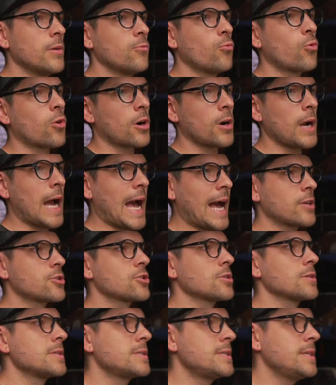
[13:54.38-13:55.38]
we're
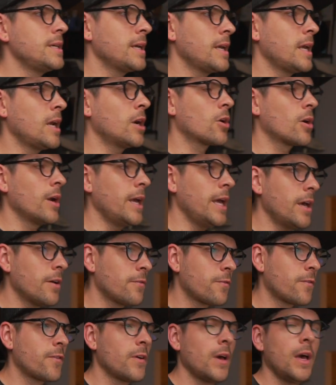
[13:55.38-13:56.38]
actually seeing here
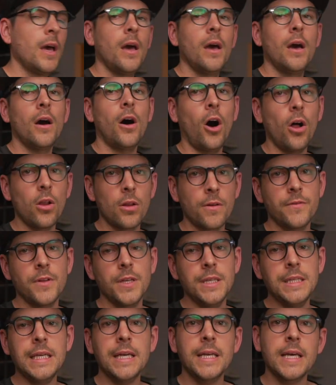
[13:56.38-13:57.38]
if all of
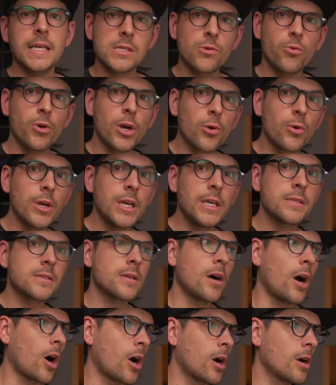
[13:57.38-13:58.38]
the D N S
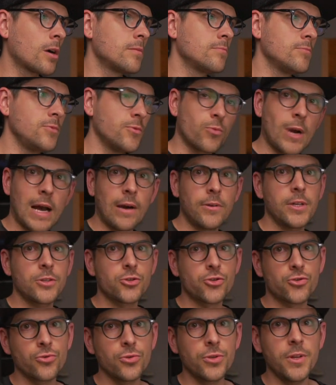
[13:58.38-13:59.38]
queries are routed
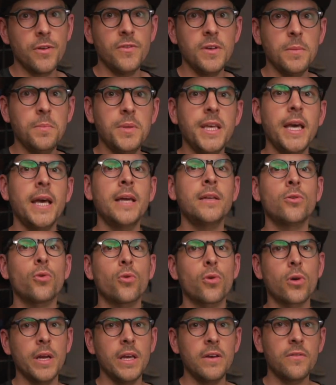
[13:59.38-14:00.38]
through the V P N
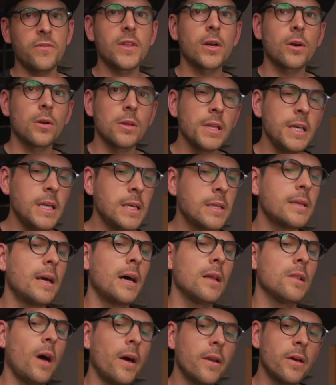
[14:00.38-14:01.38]
or if they're leaked.
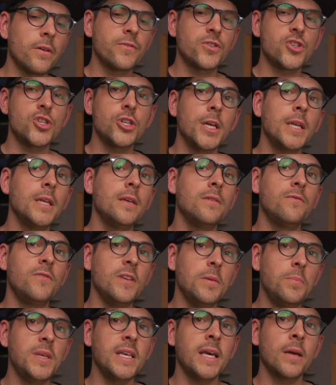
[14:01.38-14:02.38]
A lot of shitty V
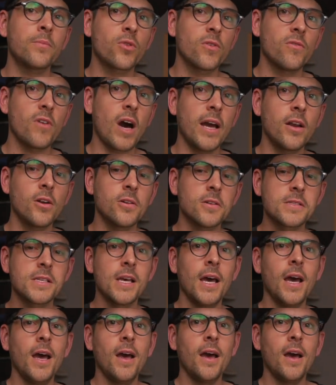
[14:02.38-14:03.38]
P N providers